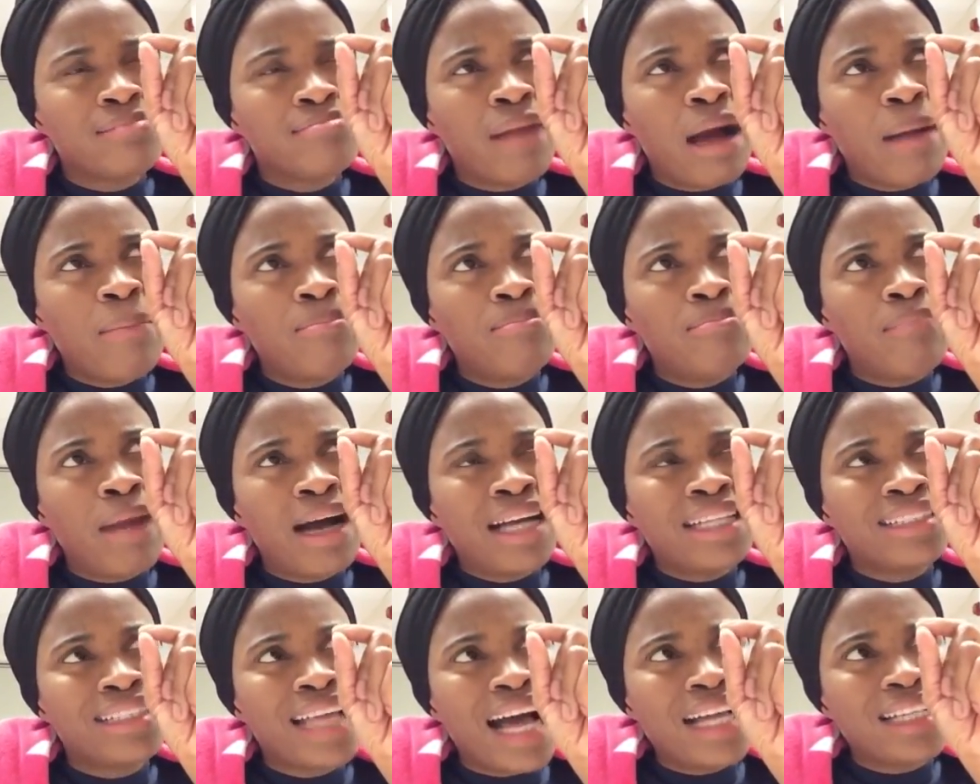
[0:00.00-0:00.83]
my,
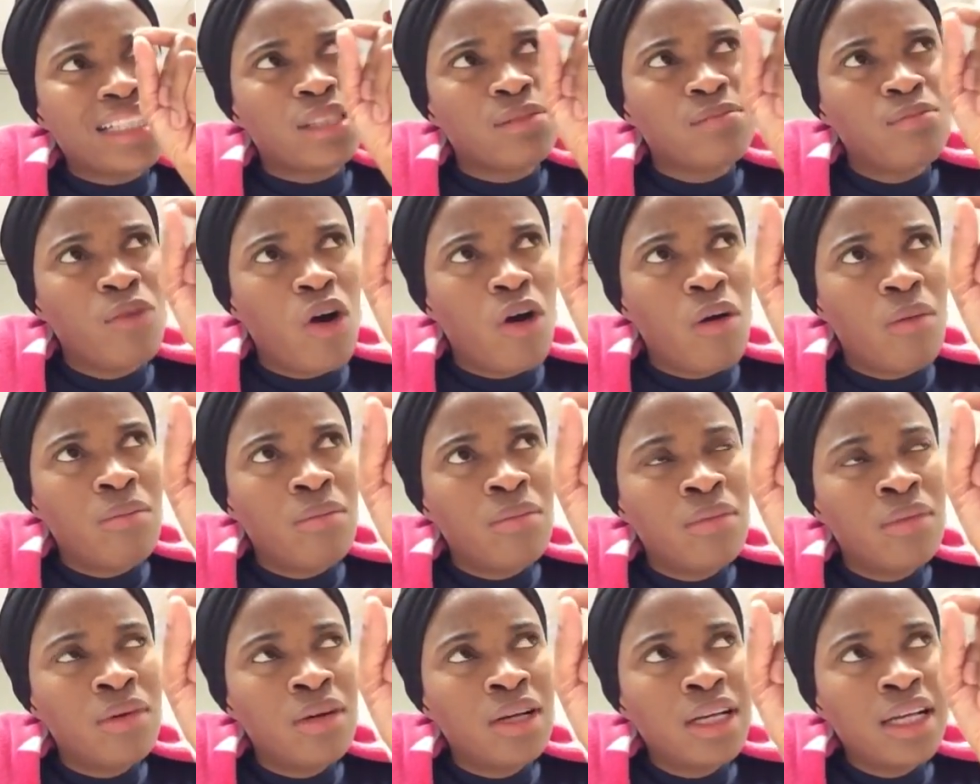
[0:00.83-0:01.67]
my dad's
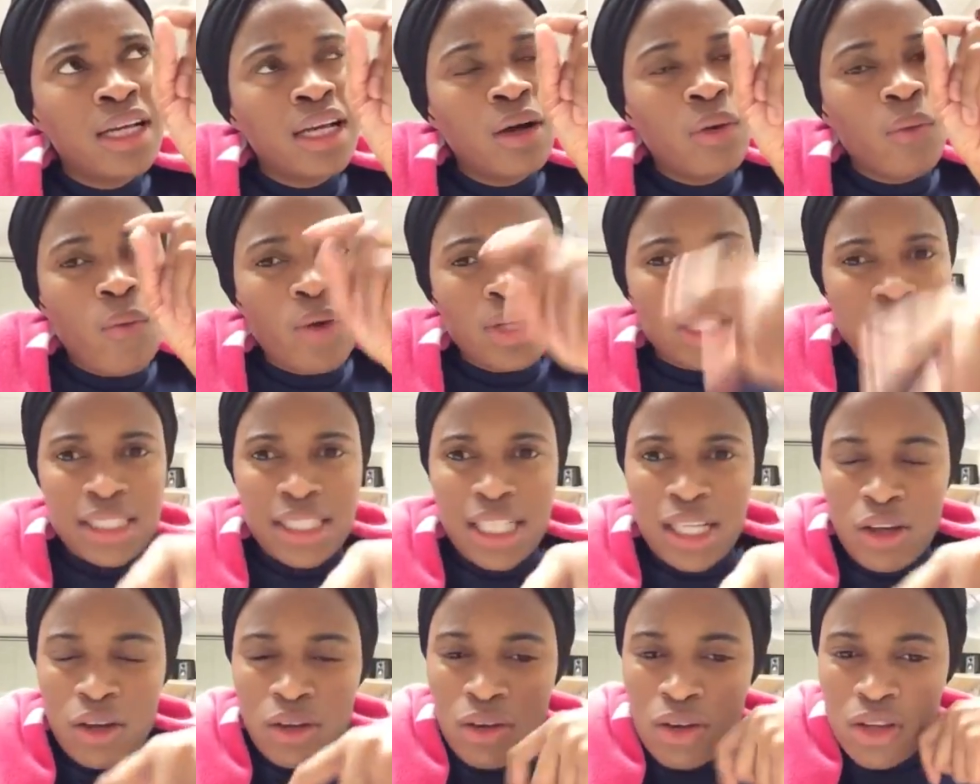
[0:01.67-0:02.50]
mom was a
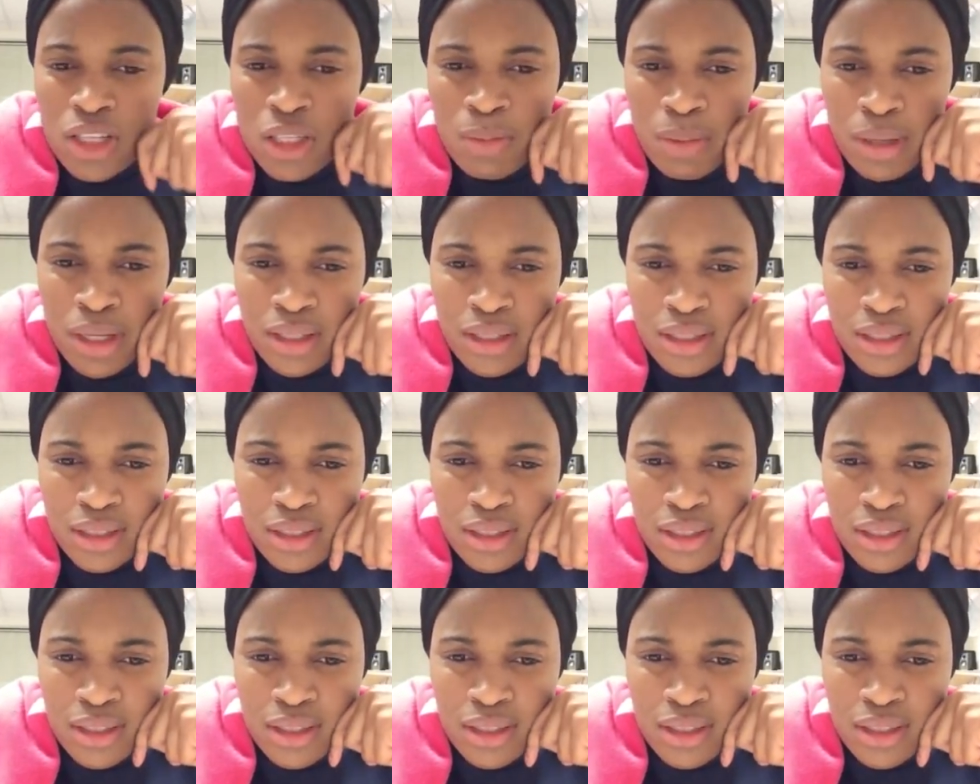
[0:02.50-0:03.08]
second husband.